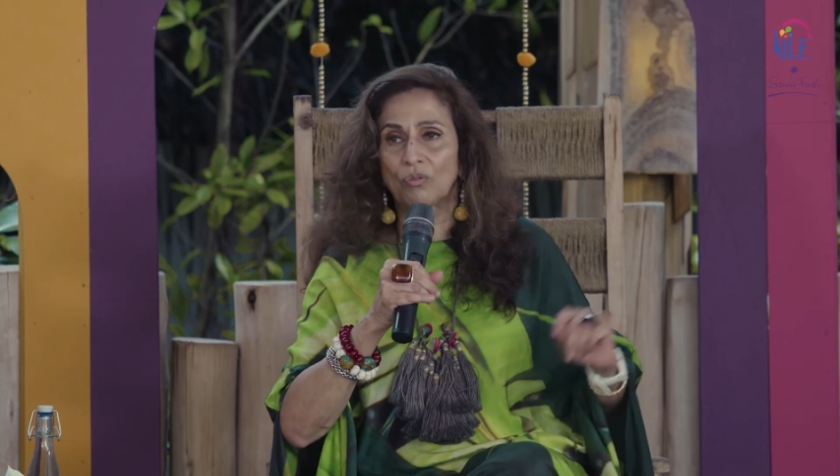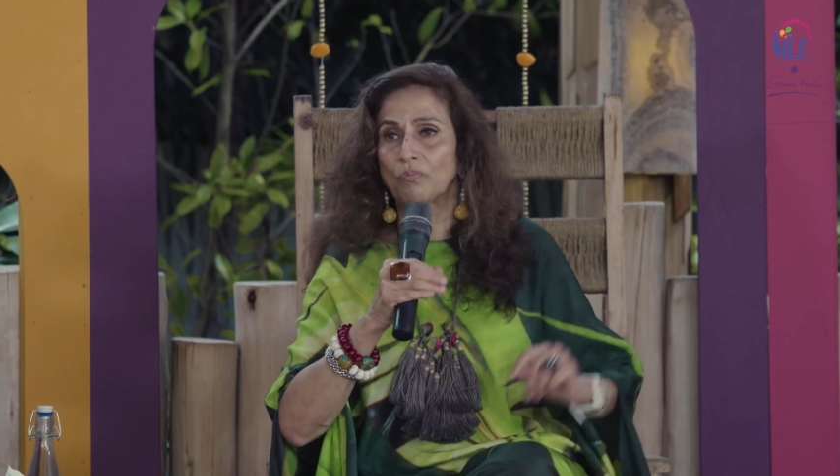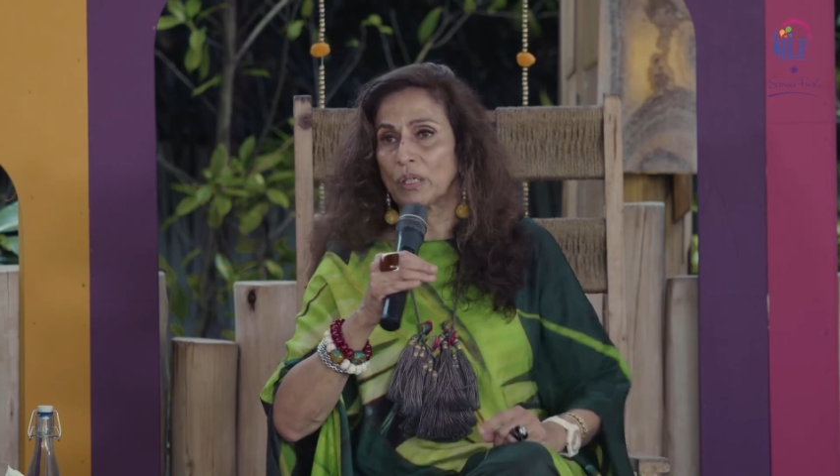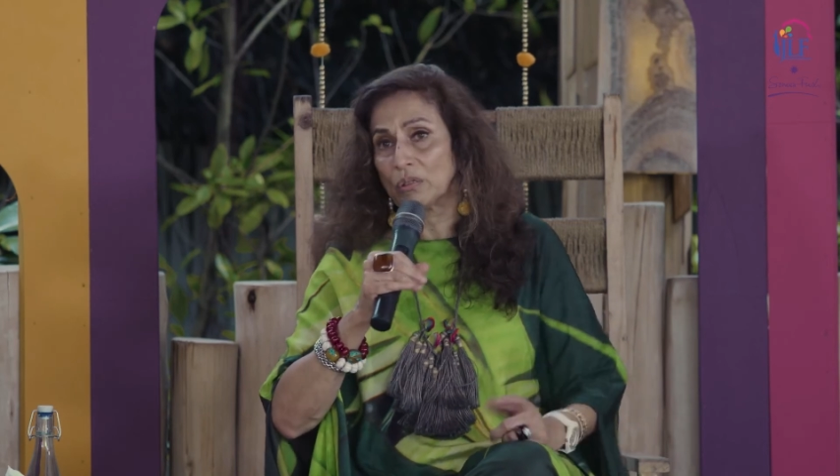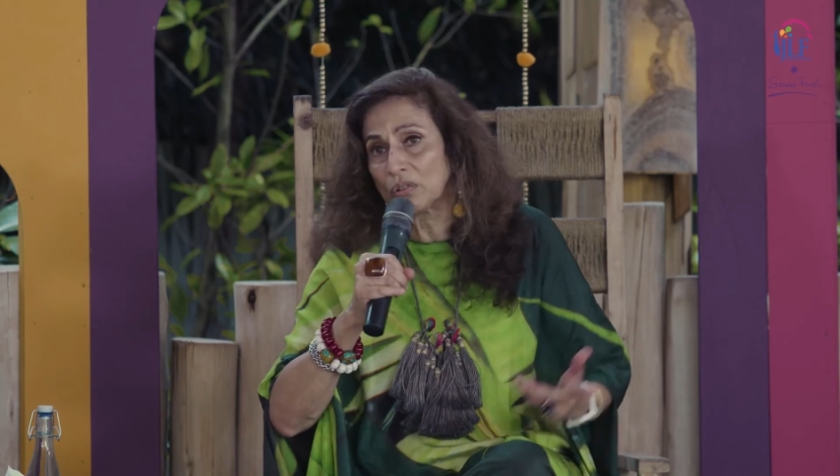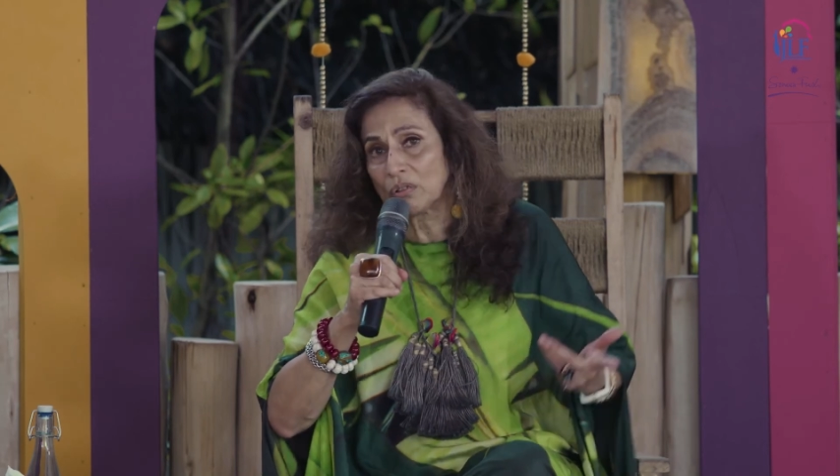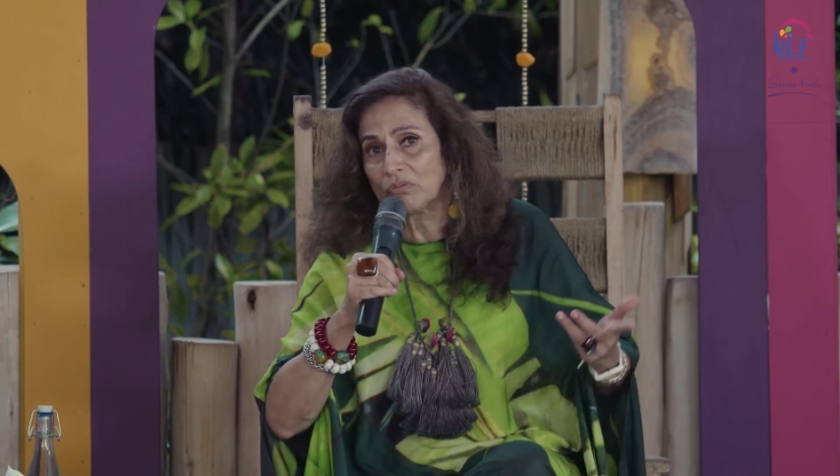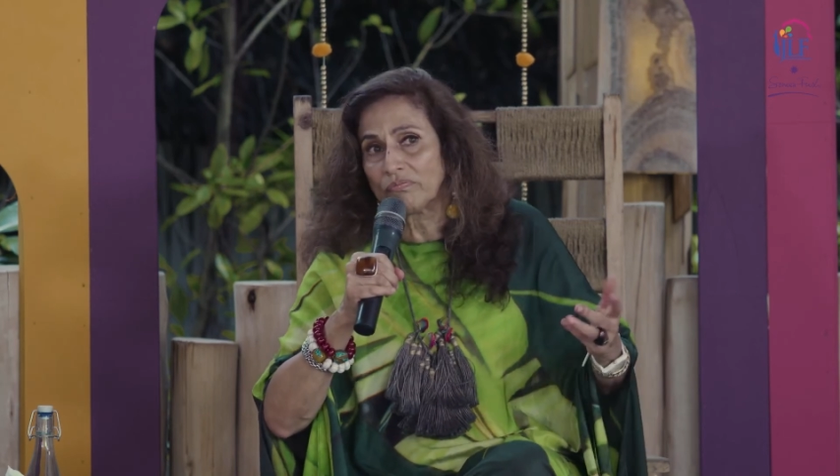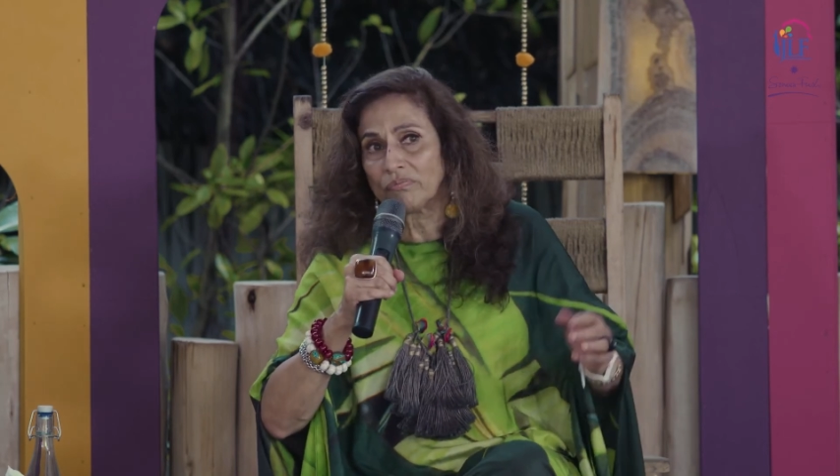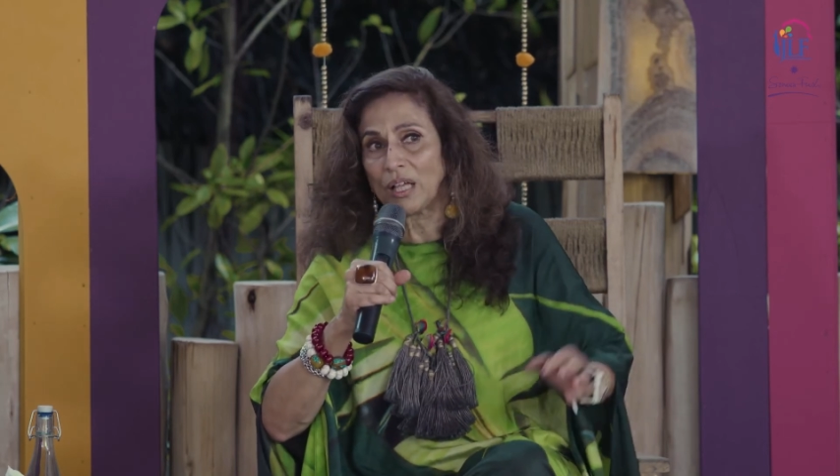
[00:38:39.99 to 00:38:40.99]

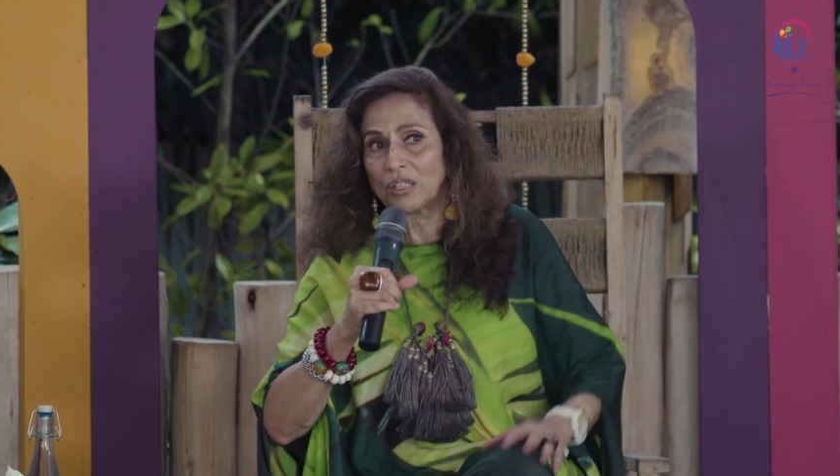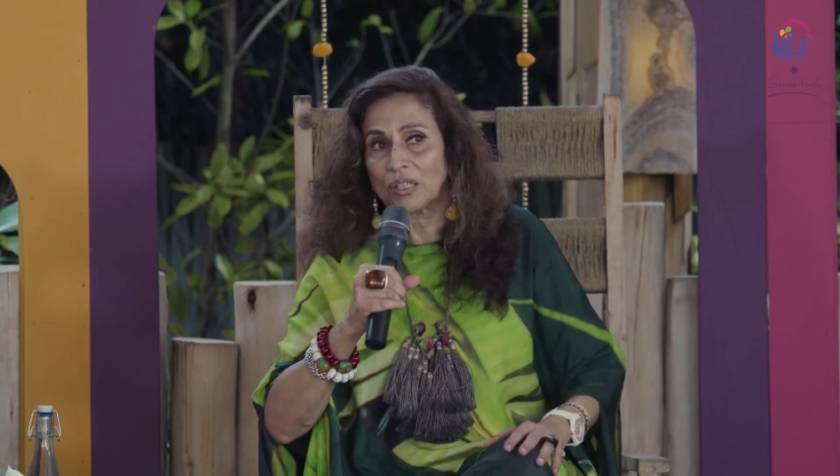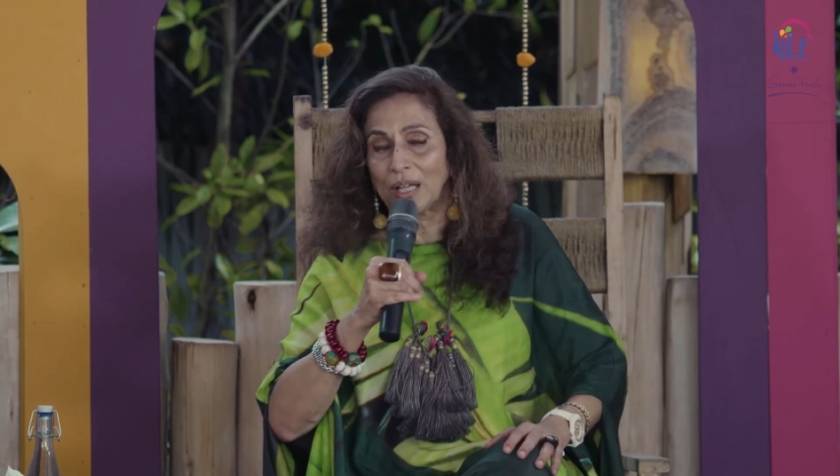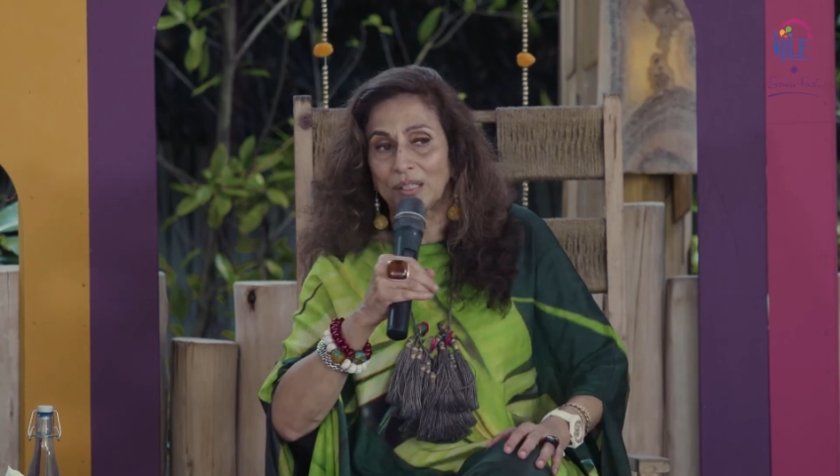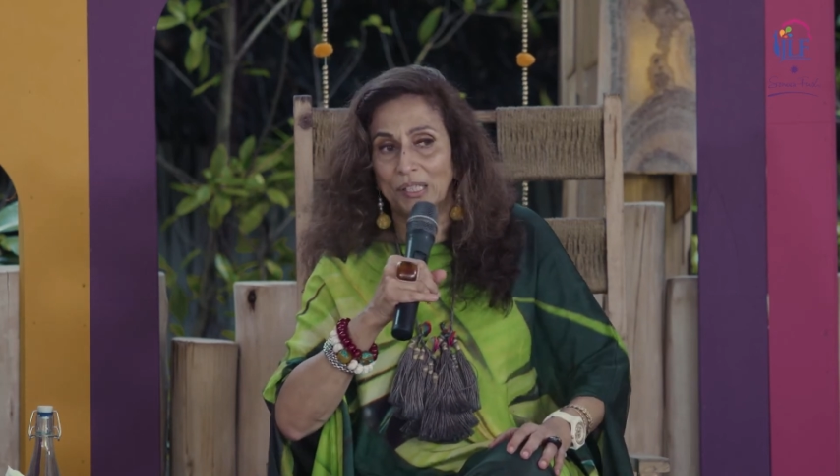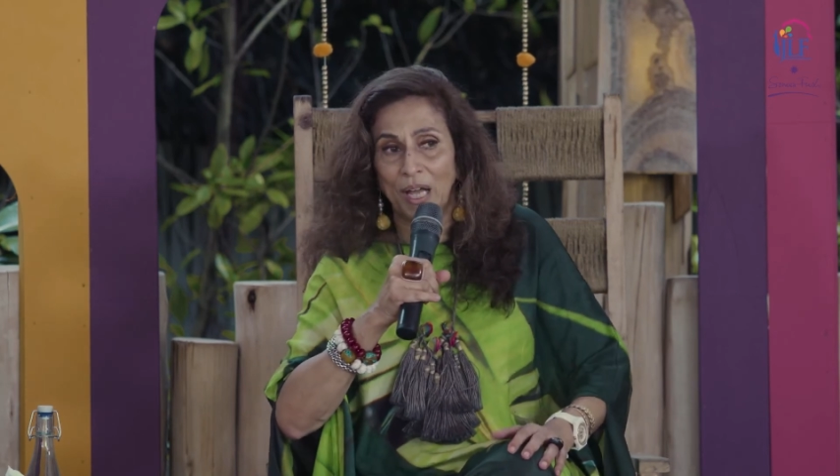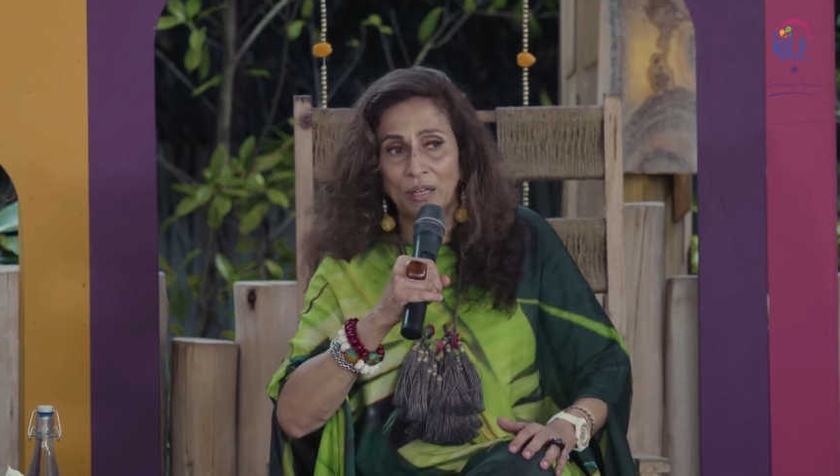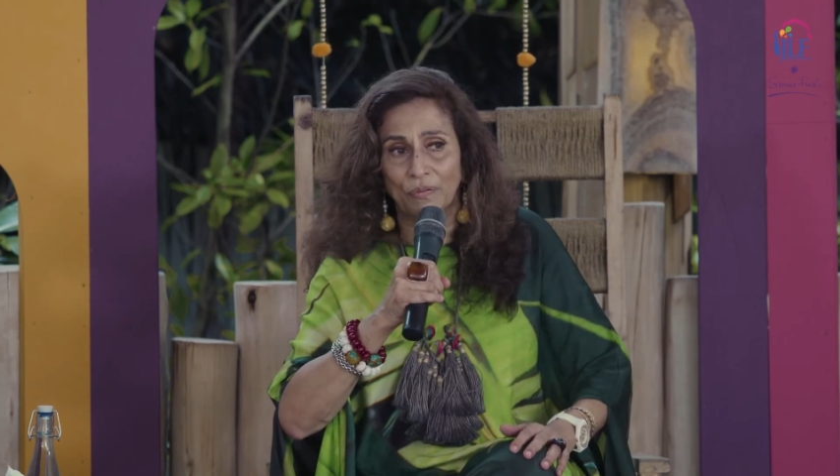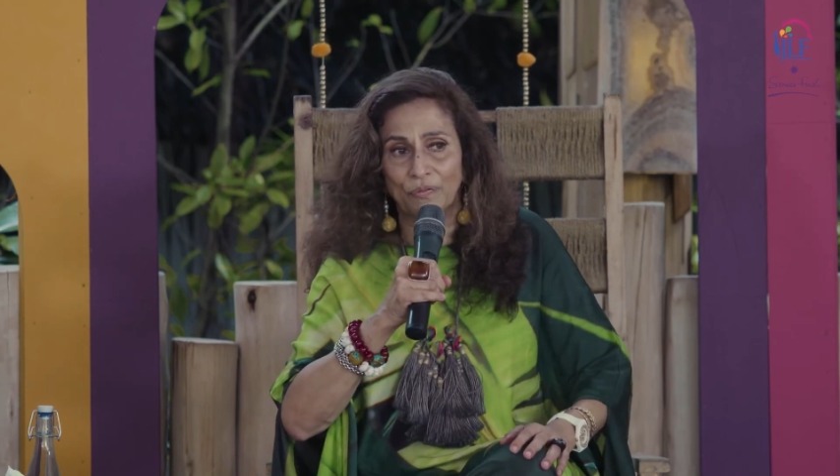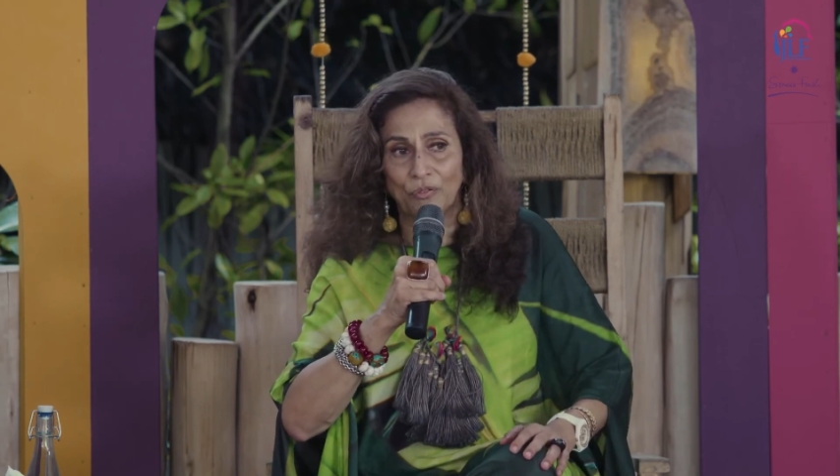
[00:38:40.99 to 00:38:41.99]
because that's
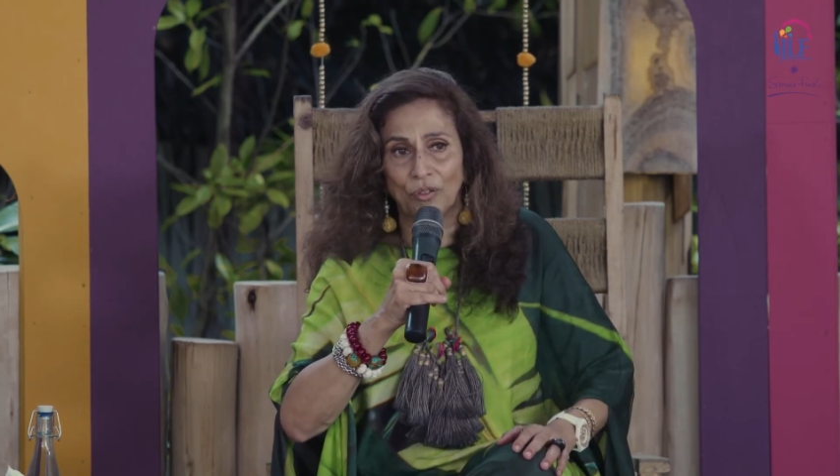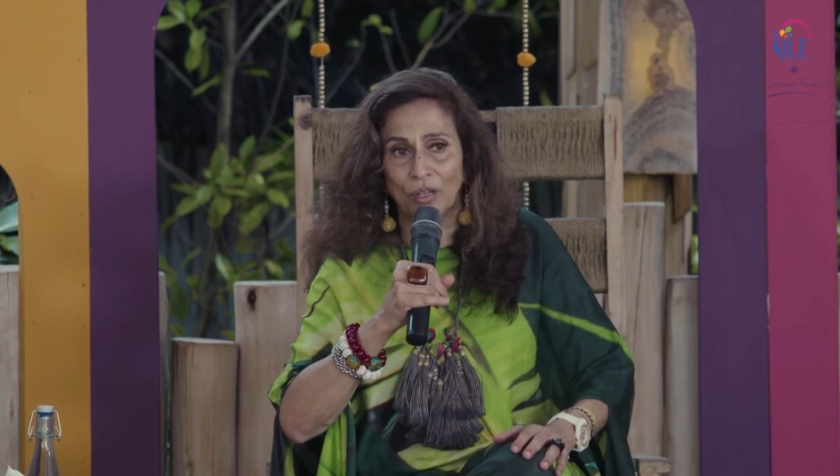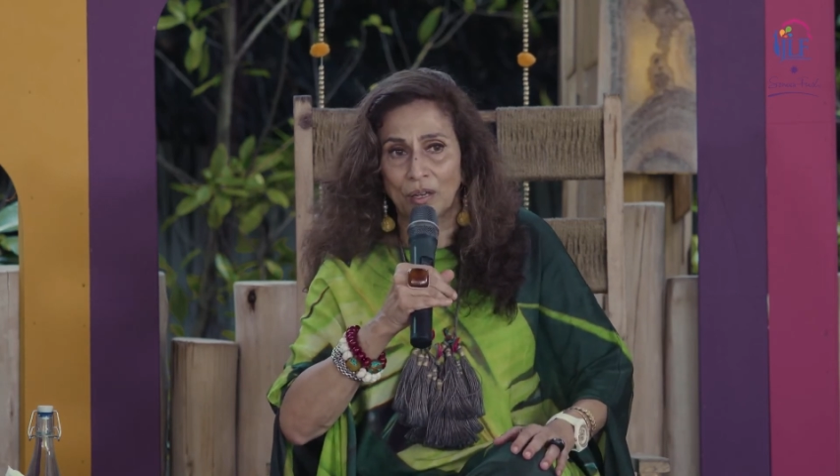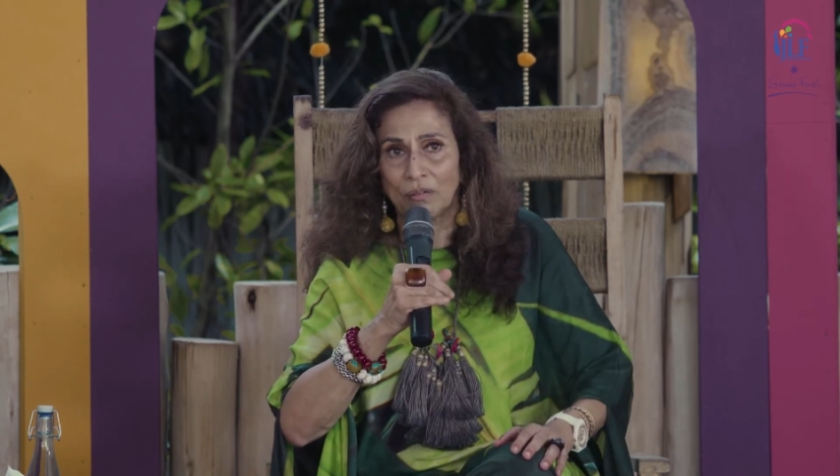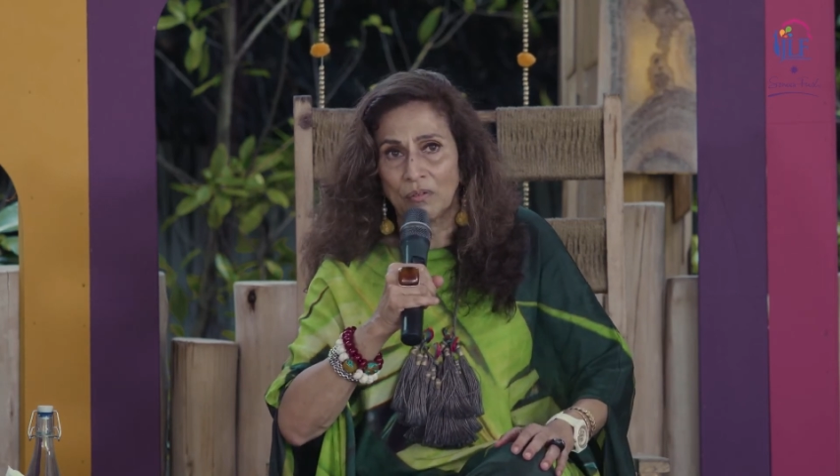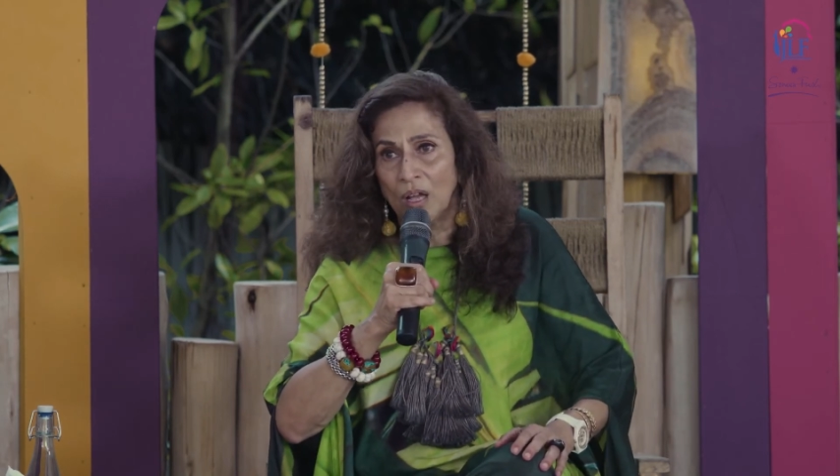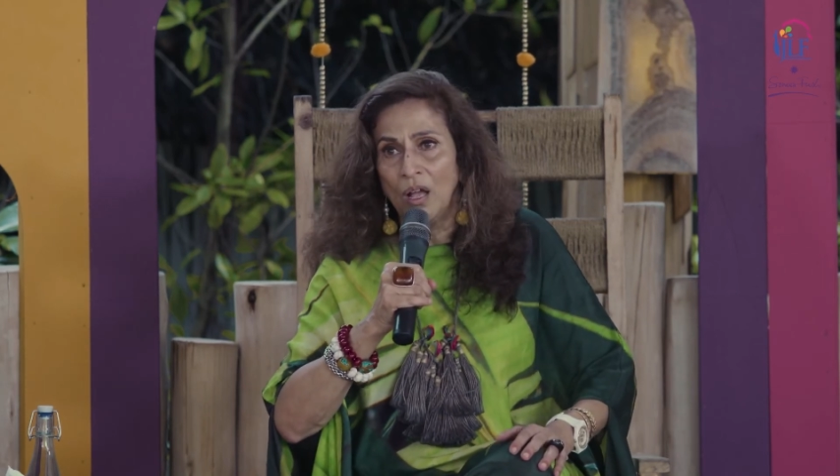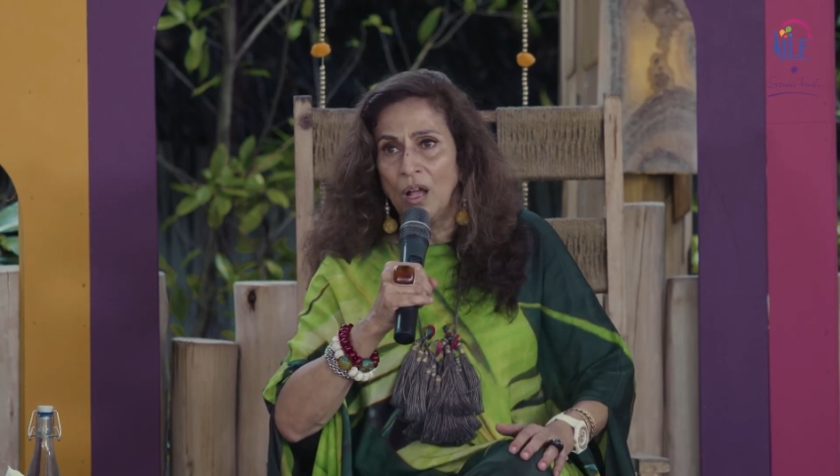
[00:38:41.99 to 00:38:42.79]
life today. And